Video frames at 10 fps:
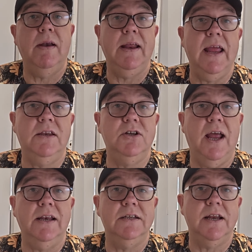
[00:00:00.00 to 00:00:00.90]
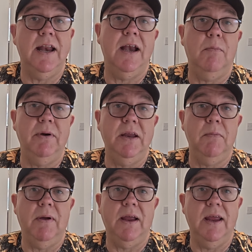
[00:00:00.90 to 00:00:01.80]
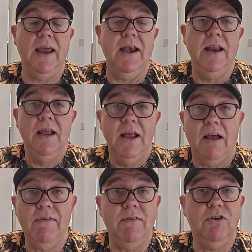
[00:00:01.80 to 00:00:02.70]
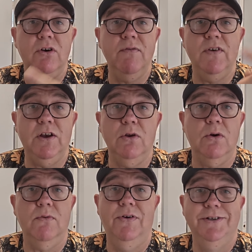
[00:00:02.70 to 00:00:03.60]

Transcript: when I get chance and then I will bring you back again. I've never done a video